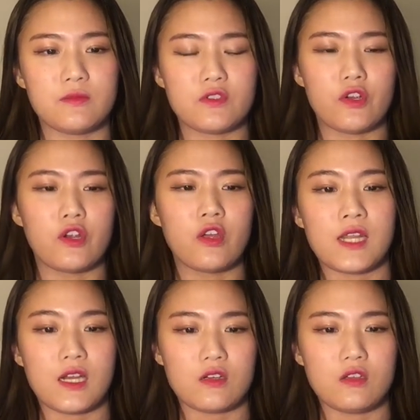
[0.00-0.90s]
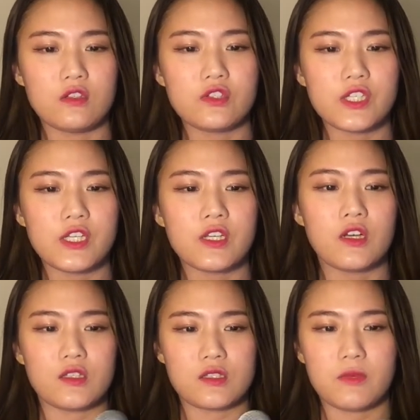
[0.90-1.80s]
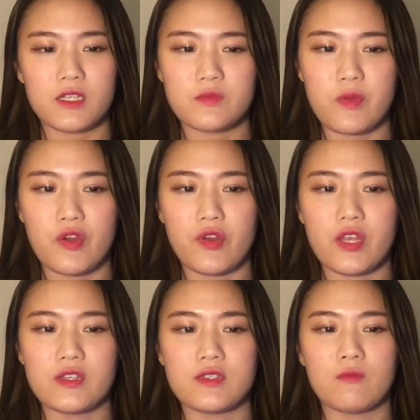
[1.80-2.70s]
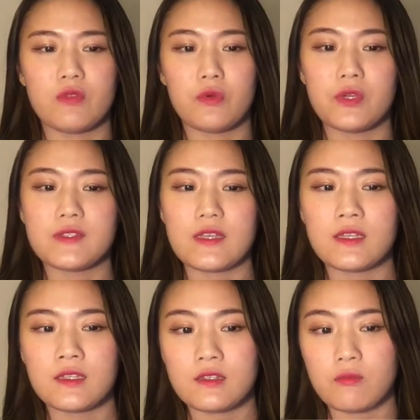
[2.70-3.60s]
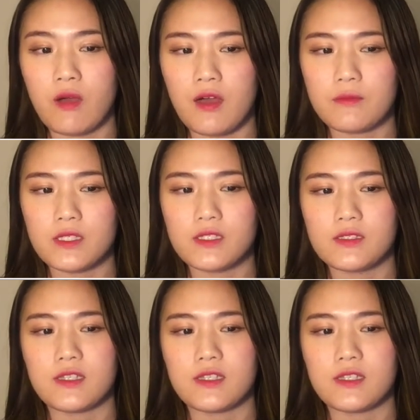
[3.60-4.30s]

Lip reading: So technology, customer experience, employees and departments,